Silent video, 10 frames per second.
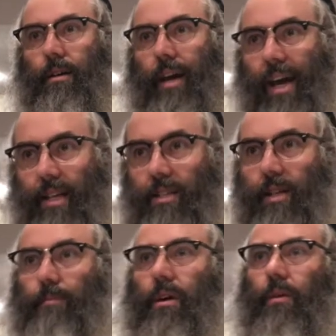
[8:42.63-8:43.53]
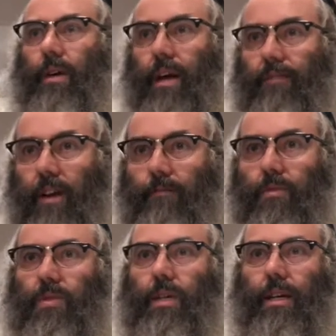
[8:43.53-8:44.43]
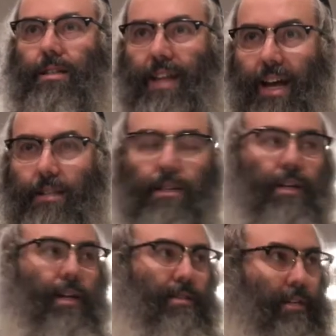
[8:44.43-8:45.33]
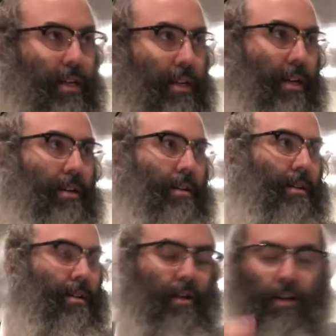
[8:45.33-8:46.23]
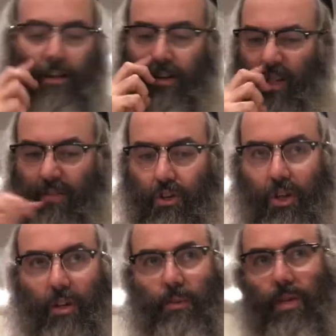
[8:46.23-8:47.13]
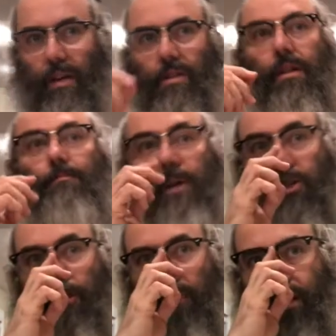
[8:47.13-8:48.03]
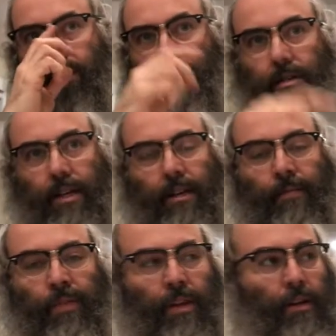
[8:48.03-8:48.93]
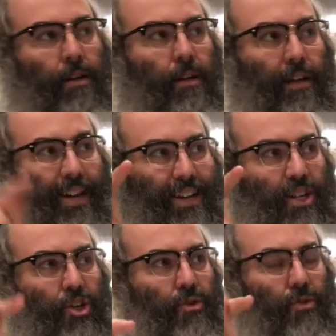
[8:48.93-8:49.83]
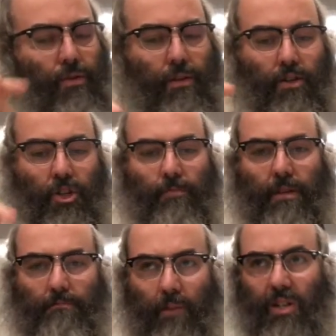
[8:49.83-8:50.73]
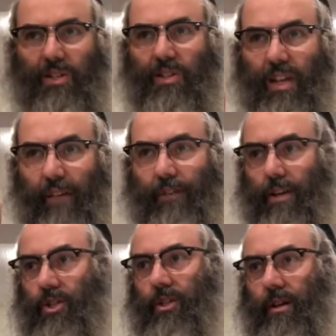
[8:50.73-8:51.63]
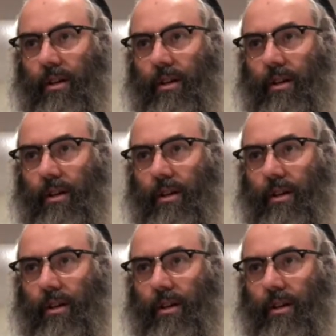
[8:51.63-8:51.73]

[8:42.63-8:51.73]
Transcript: Any simcha, we have to have music and dancing and singing. The Nesiv Shalom says in a bunch of places that a Jew should be moiser nefesh,